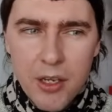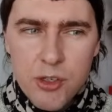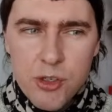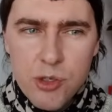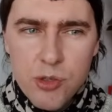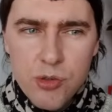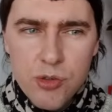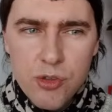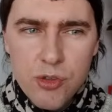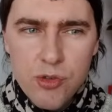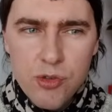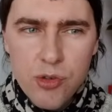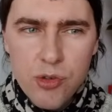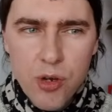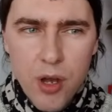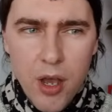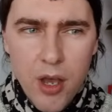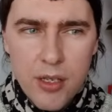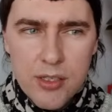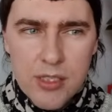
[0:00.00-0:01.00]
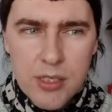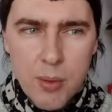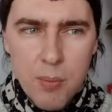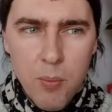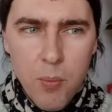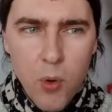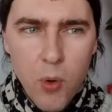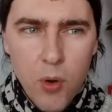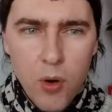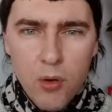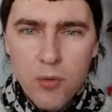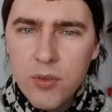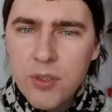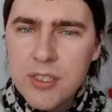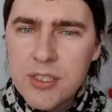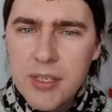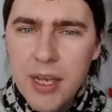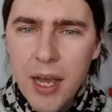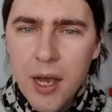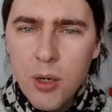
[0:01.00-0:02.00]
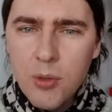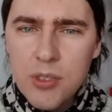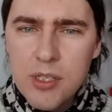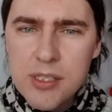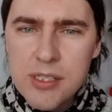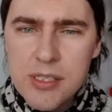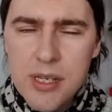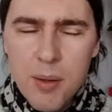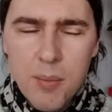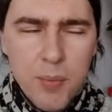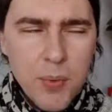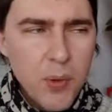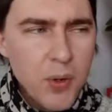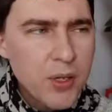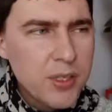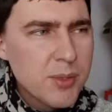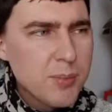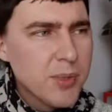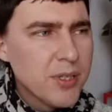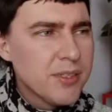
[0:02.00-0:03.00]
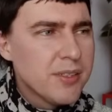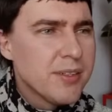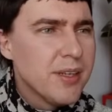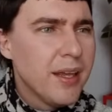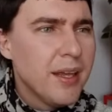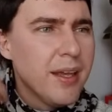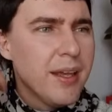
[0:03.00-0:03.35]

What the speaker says: should try some more of it out at some point, but